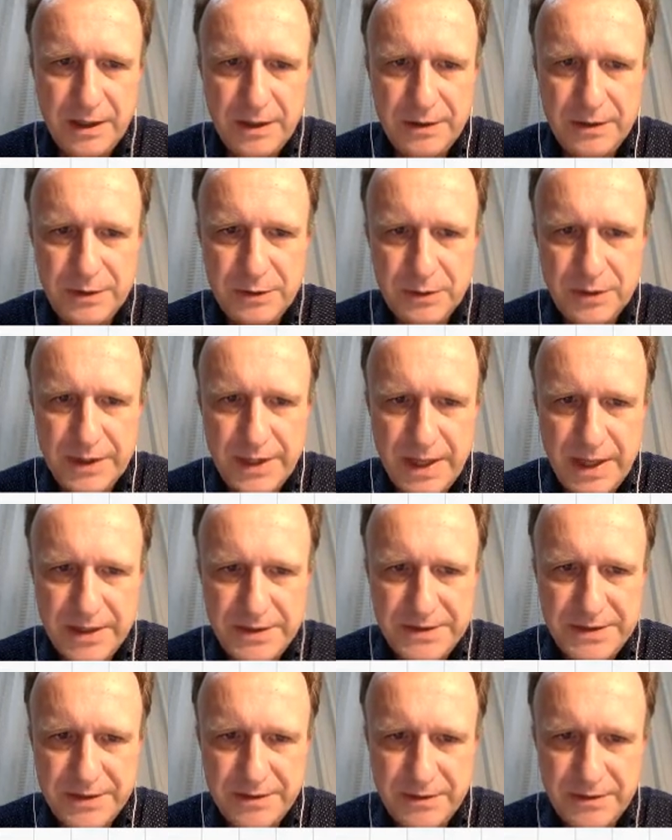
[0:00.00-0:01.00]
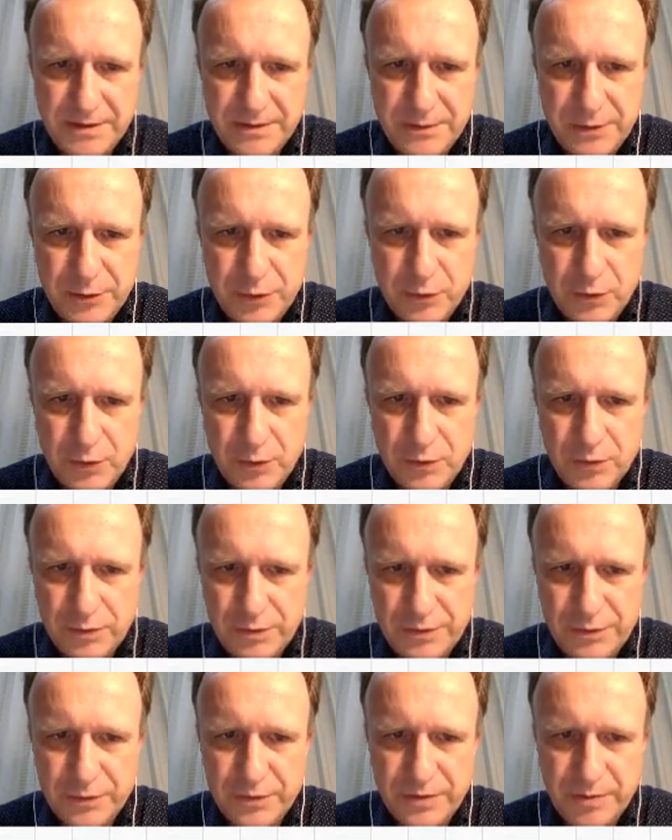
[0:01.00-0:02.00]
you get 2
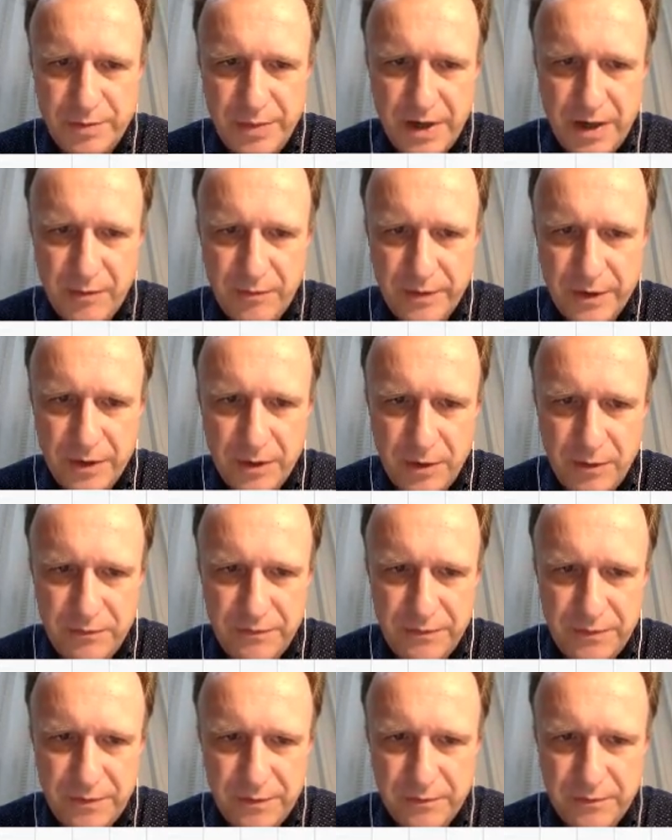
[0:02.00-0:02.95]
to the power of